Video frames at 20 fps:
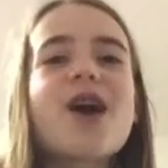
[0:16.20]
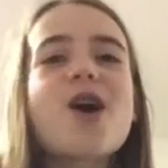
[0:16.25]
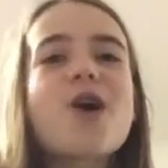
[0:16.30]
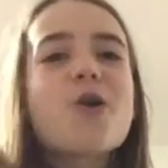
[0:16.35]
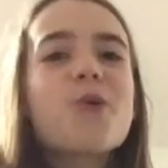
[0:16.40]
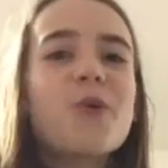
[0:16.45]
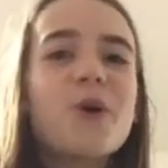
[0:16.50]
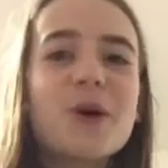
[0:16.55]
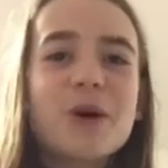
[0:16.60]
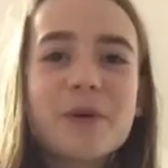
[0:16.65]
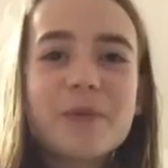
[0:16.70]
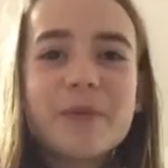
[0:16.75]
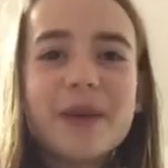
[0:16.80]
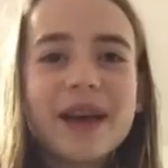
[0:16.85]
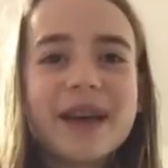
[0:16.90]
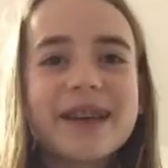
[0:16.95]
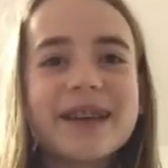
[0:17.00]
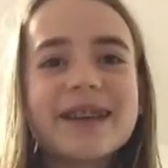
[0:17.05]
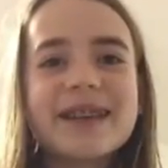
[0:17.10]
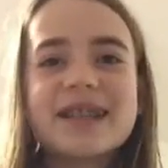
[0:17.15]
welcome
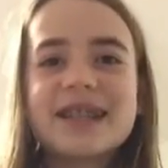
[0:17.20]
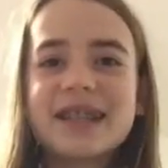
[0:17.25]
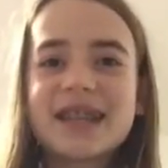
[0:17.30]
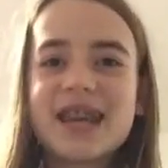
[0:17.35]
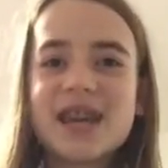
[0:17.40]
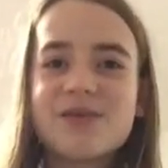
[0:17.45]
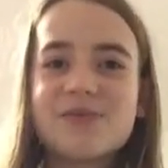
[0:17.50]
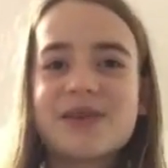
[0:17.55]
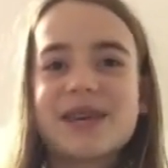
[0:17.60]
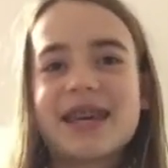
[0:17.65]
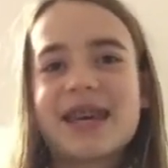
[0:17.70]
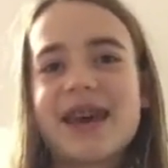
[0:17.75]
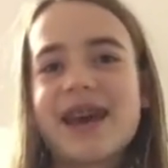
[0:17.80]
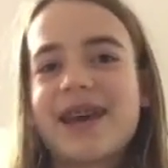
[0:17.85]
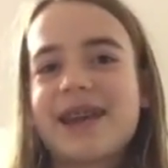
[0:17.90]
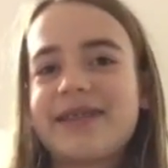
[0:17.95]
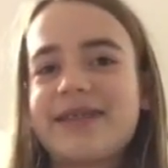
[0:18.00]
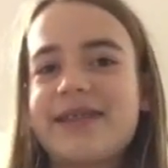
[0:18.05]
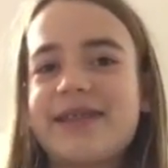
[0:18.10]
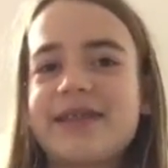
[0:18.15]
back to Gaming
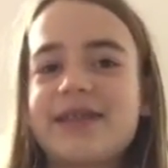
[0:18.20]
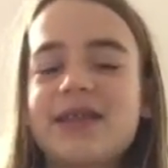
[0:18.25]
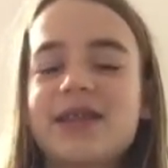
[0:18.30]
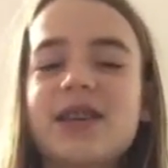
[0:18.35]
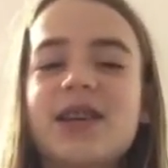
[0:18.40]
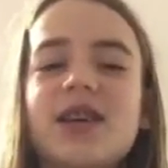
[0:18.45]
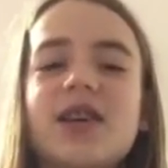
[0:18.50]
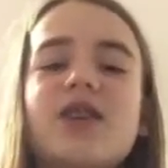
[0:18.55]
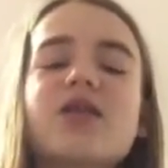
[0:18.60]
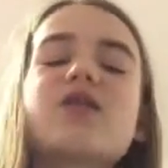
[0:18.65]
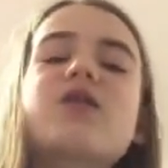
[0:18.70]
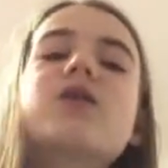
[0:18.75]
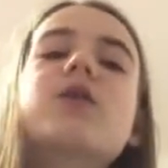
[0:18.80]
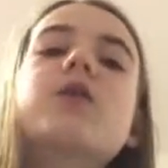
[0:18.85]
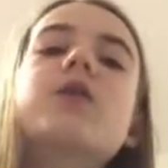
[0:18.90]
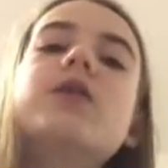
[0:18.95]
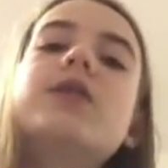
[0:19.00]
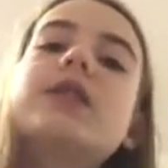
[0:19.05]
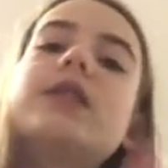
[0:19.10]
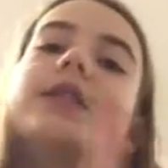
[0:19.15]
Cats. So
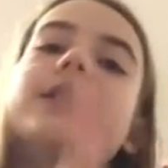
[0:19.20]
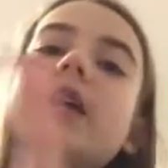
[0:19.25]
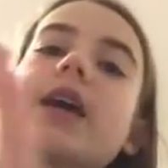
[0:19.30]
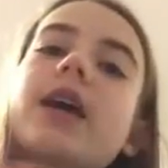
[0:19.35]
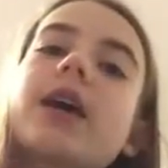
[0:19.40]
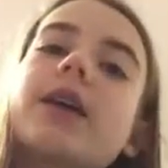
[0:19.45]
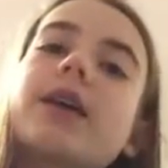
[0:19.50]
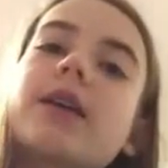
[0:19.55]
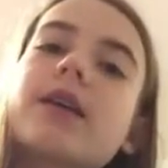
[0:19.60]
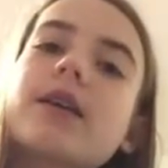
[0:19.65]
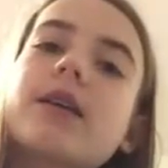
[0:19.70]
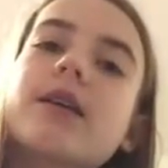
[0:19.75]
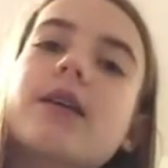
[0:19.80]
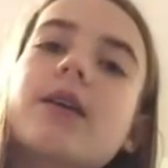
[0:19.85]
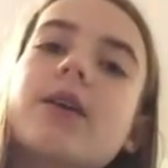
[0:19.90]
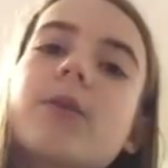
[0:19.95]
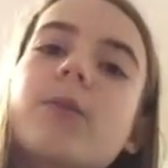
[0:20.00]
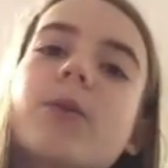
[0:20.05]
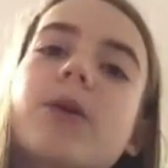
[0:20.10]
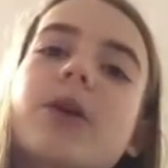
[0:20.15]
today
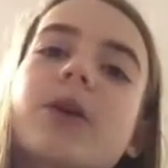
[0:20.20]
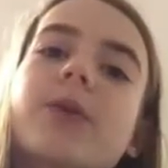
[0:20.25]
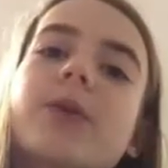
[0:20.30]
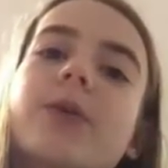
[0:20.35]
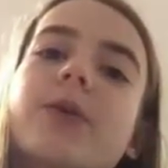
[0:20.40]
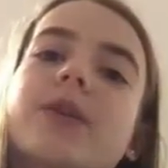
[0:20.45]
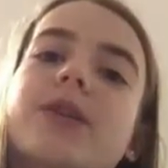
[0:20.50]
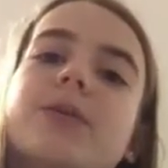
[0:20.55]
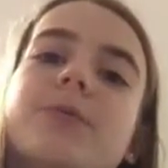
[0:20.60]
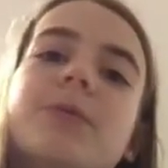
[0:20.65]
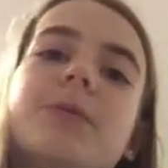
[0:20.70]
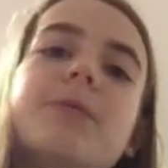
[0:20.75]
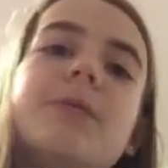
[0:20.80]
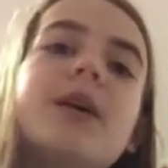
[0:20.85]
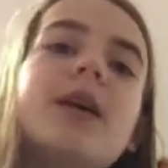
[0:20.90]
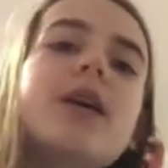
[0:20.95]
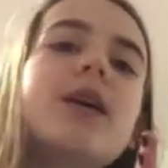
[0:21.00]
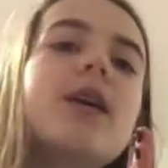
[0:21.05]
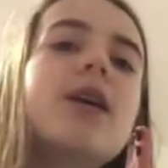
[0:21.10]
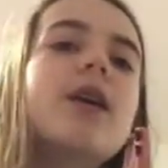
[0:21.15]
we are going to be
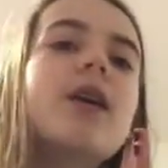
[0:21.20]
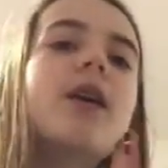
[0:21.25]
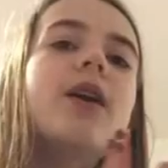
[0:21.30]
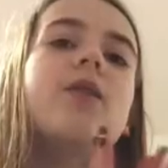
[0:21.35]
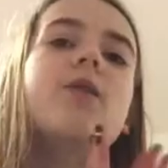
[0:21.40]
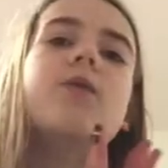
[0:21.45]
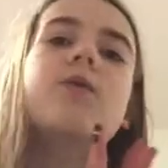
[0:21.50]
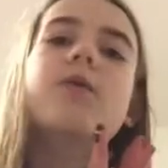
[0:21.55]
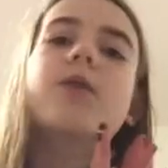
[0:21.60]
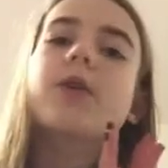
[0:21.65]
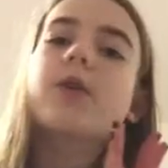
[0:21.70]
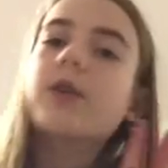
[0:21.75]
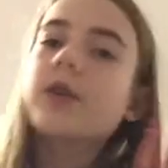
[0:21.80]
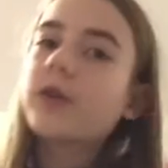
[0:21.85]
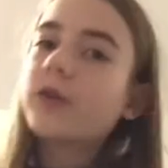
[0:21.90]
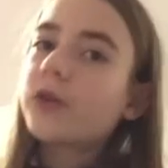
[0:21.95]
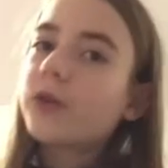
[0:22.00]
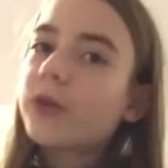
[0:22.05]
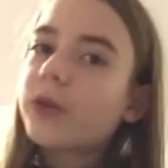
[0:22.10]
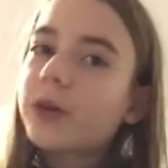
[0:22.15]
making a very
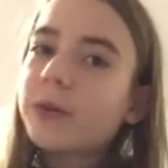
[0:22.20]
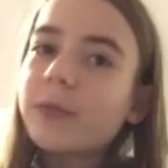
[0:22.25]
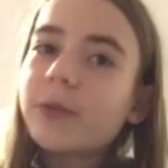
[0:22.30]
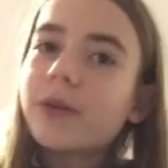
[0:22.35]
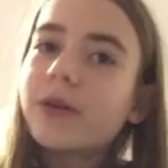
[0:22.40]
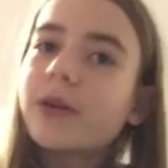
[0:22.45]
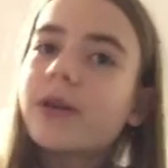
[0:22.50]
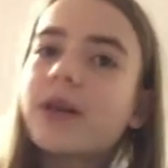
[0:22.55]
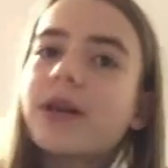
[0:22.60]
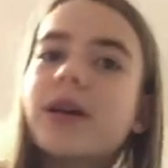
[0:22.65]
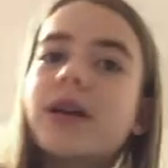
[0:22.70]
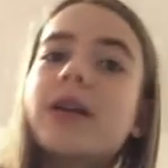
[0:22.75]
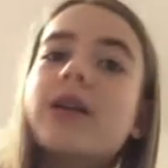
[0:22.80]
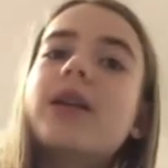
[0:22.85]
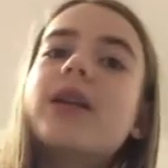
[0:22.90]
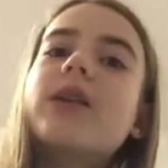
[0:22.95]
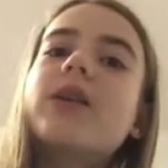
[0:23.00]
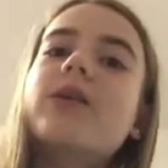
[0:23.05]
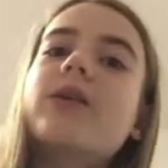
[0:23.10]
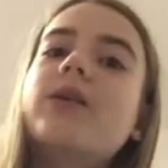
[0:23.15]
adorable
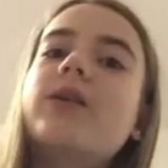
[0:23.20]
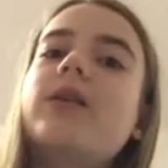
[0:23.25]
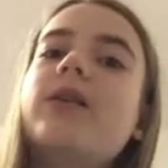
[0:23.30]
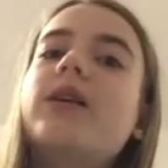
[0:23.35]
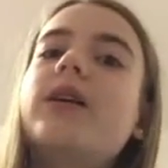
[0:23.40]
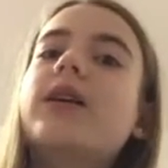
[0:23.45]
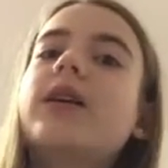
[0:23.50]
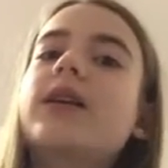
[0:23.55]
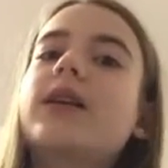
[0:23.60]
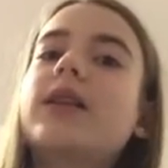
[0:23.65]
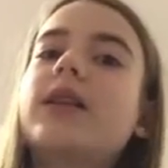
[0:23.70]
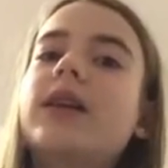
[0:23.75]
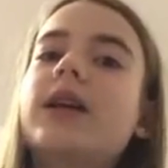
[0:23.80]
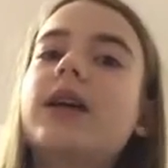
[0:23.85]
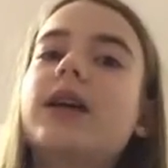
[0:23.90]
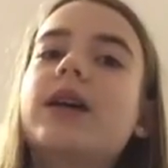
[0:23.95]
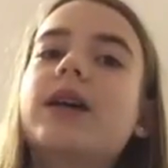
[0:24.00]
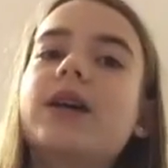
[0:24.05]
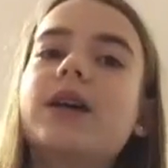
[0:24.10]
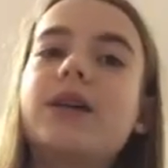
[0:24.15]
little
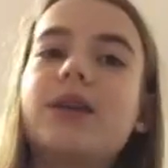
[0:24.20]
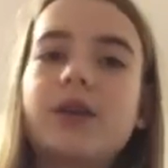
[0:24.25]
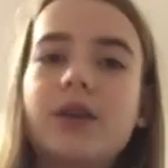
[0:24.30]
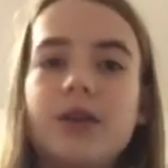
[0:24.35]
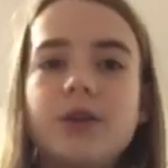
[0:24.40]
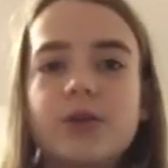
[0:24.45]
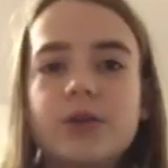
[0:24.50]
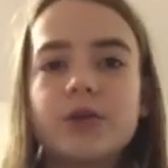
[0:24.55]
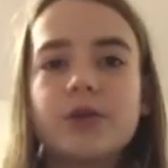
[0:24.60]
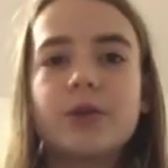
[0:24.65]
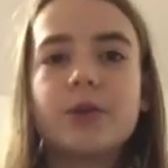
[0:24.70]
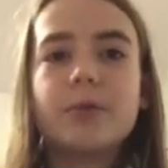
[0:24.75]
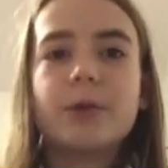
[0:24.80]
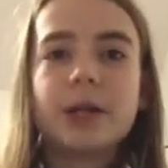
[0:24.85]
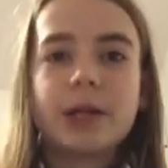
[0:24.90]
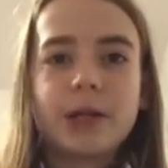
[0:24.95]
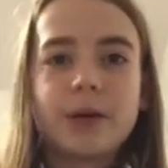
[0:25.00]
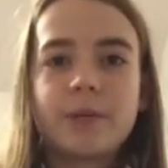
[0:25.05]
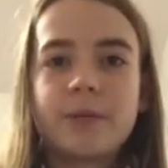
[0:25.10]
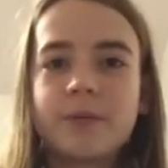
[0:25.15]
clay Easter
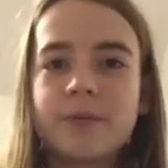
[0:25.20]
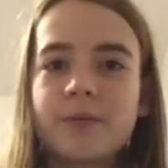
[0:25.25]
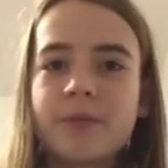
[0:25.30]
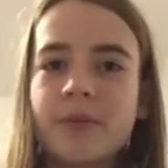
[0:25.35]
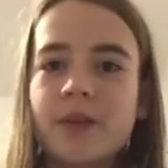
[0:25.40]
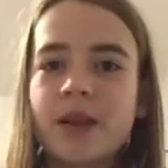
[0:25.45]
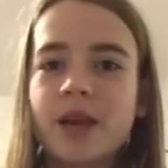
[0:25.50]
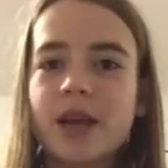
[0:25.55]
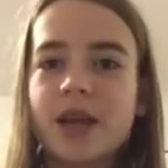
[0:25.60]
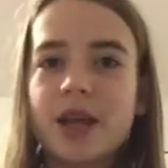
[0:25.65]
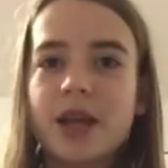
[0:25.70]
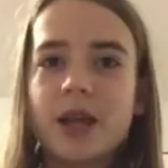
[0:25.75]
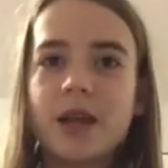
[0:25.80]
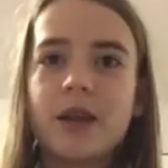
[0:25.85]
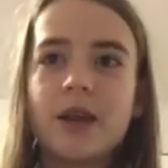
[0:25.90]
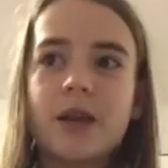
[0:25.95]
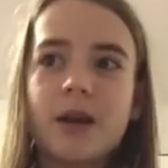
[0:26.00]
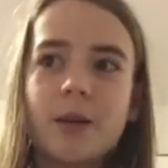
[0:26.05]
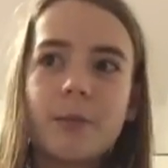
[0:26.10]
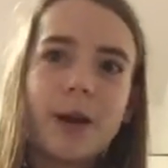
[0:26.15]
bunny
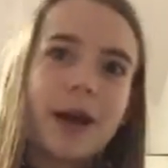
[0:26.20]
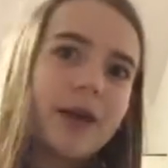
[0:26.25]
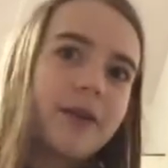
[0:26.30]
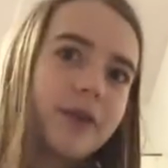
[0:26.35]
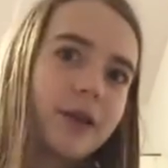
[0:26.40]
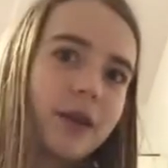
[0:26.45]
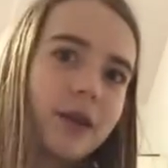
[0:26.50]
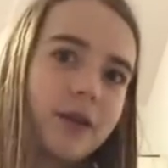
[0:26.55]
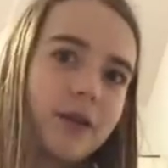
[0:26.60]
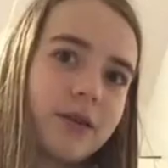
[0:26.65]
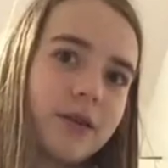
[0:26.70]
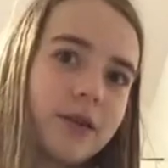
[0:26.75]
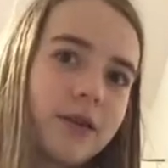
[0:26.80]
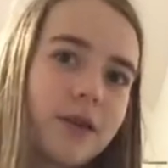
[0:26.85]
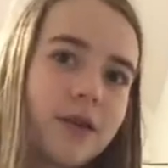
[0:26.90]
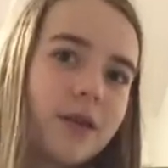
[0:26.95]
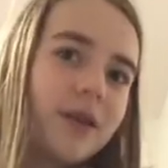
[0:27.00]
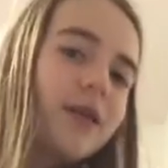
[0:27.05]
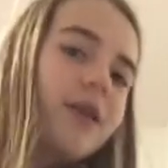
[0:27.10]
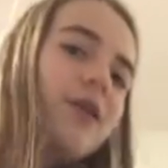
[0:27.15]
in a basket.
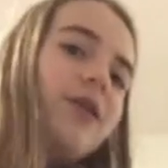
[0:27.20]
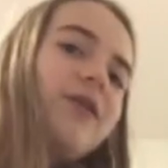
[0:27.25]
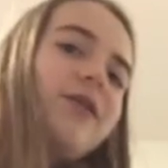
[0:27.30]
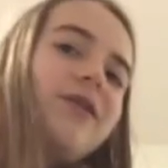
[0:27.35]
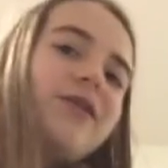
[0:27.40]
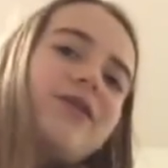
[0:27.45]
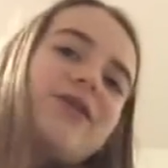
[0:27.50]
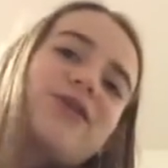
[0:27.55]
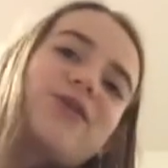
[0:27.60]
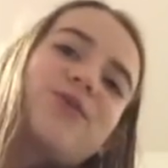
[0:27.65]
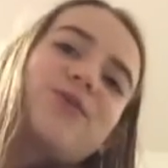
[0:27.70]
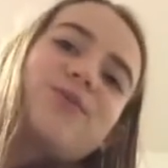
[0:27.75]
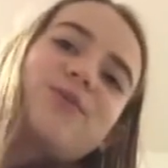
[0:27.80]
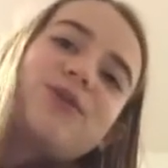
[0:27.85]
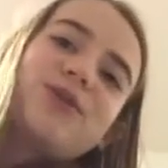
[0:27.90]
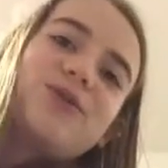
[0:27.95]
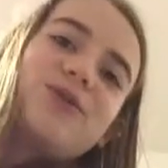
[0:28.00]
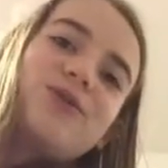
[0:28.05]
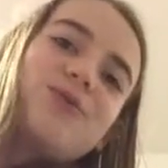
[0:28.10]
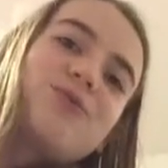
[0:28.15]
This is going to be
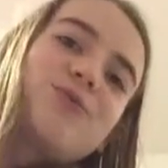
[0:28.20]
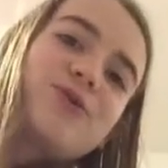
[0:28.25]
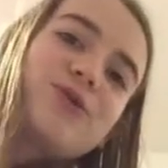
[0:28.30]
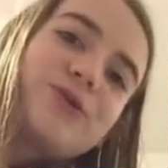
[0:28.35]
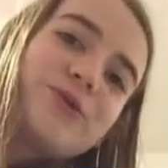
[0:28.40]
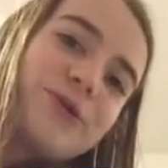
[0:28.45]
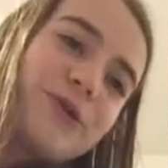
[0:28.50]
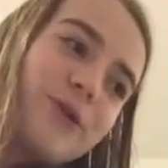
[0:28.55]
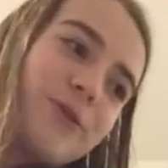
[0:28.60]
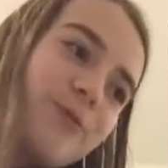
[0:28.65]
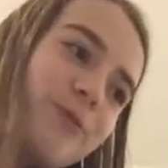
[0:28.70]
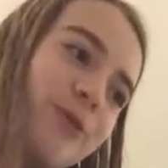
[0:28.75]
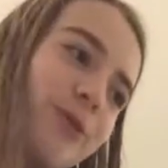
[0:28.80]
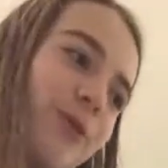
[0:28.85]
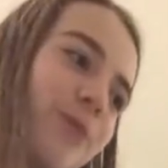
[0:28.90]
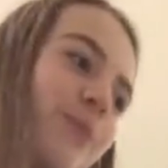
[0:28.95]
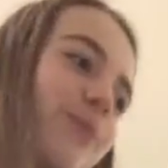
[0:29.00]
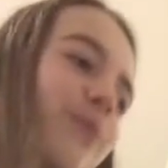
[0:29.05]
super adorable.